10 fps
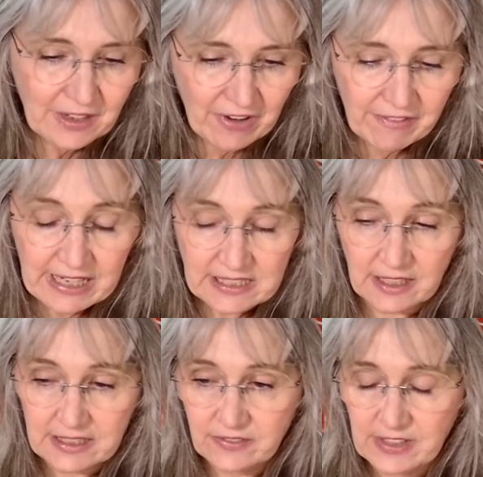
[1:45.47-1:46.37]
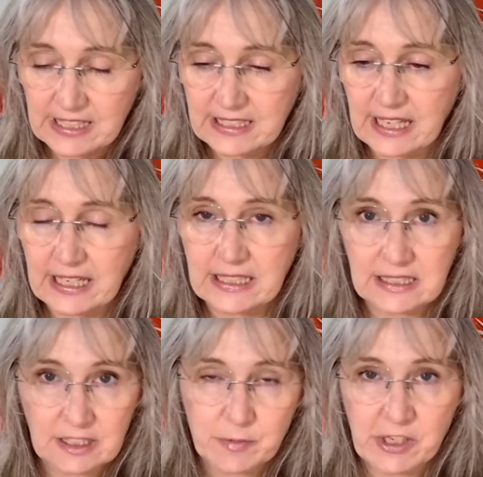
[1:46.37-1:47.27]
Very excited for this. It is a
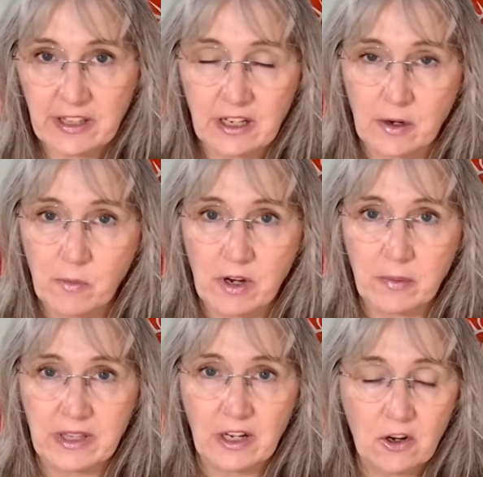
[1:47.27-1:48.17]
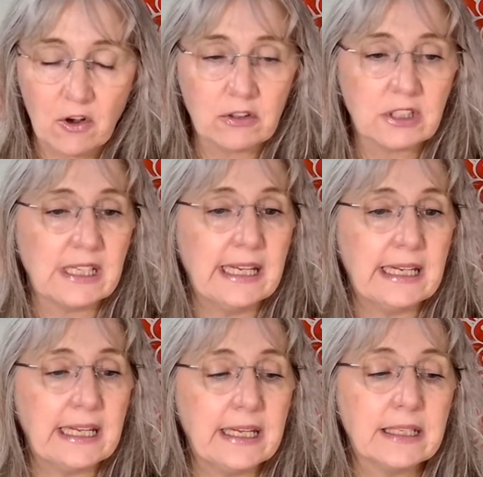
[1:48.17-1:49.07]
subject that I work with a lot.
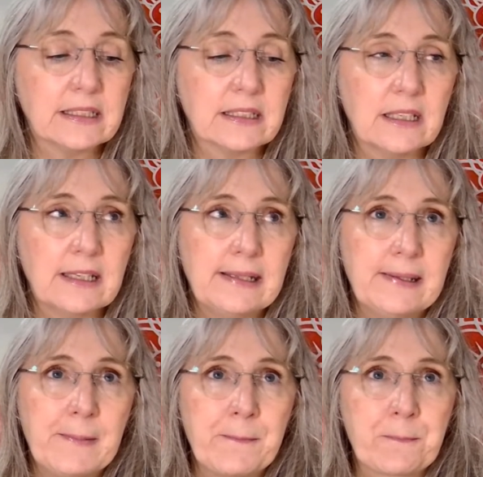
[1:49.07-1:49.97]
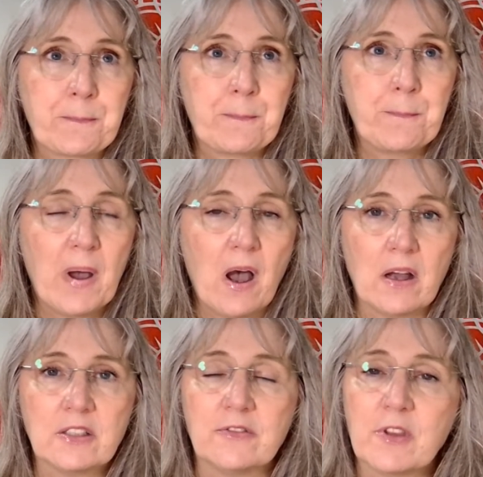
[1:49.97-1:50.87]
It is
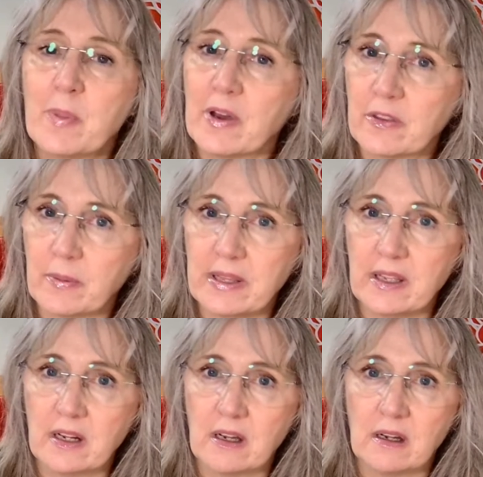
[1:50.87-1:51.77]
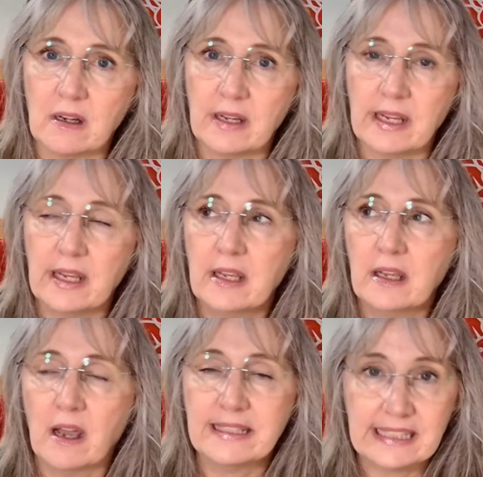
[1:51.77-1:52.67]
part of the pathway that I
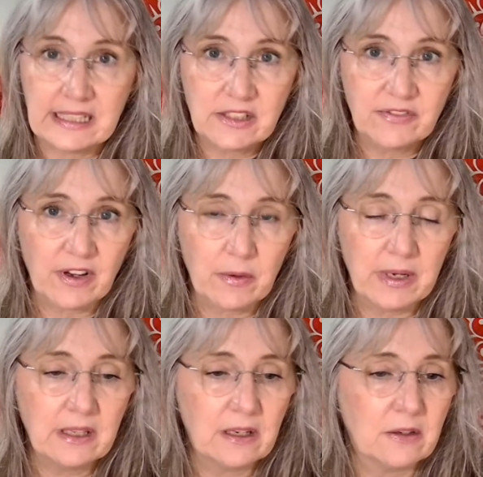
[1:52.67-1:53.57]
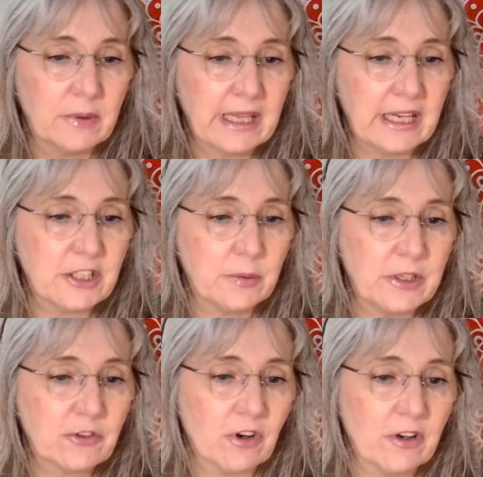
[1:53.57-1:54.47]
identify with, along with kitchen
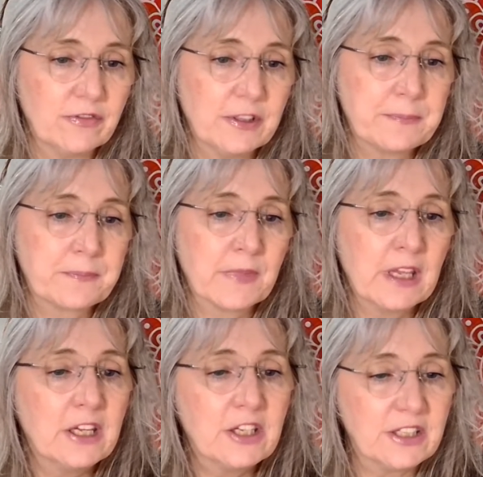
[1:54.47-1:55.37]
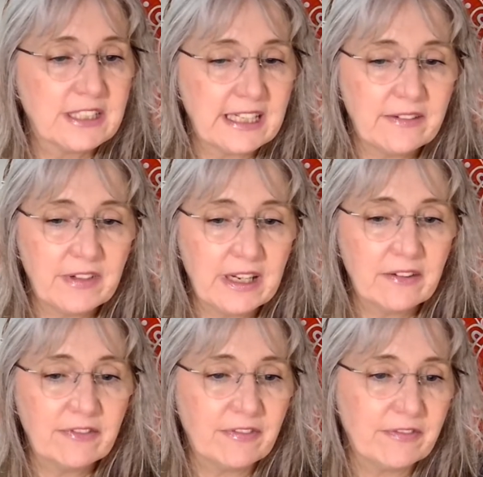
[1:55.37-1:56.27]
witchcraft. Good
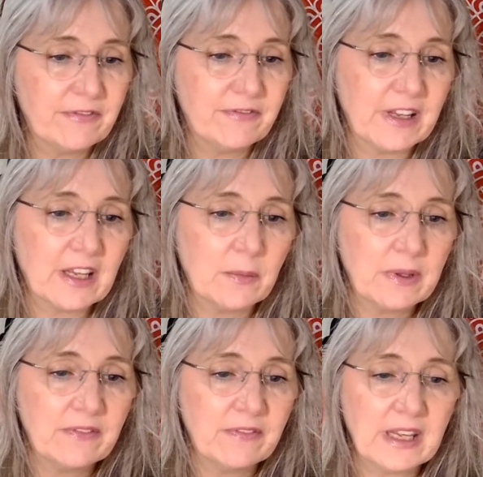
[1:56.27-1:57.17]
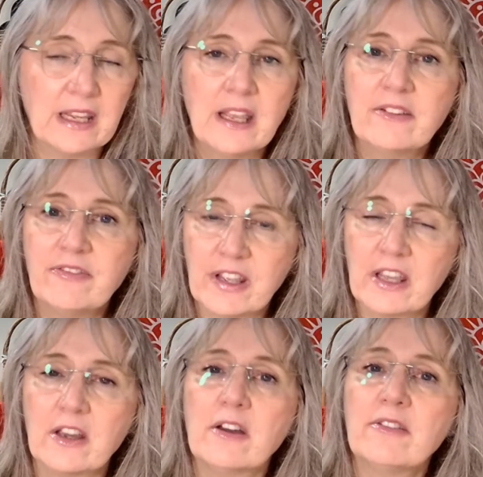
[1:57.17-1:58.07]
evening, Fika with Vicky.
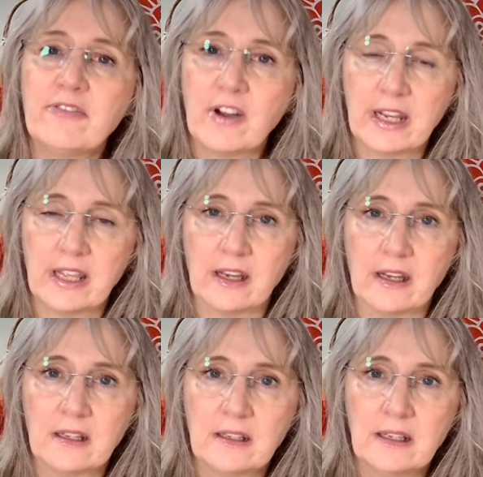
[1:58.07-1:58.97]
Fika.